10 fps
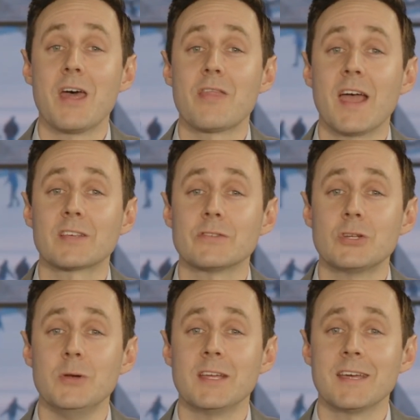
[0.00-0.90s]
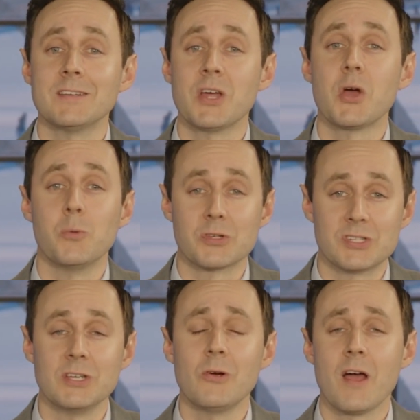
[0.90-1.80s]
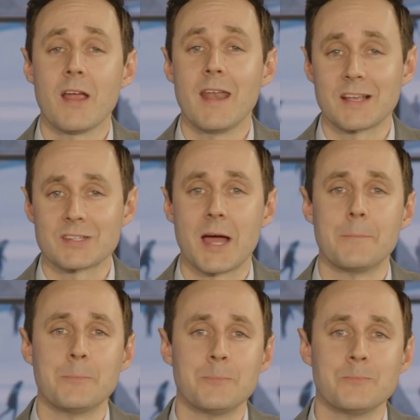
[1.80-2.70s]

Thanks for tuning in. We'll see you next time.